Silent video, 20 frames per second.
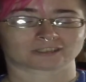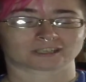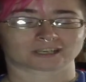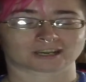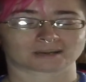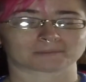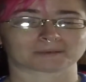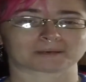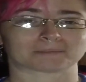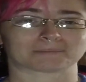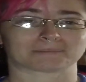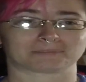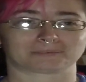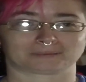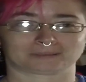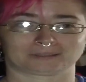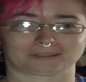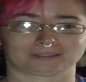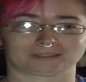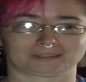to come up,
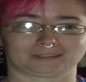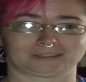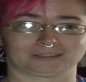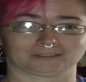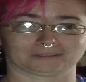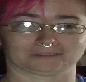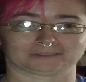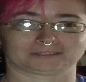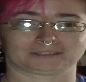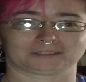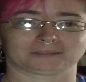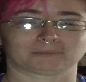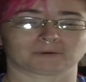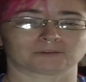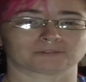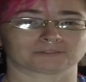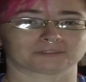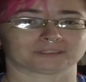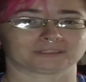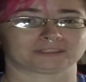you know,
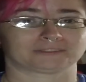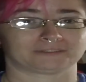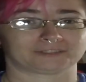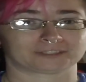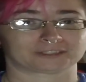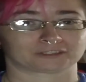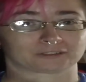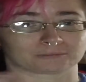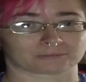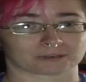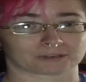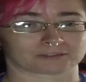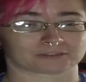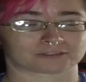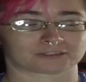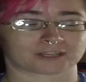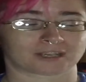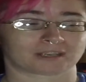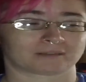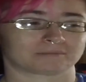supposedly to visit her brother
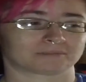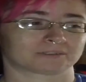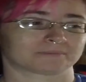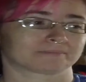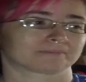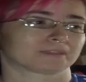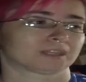James.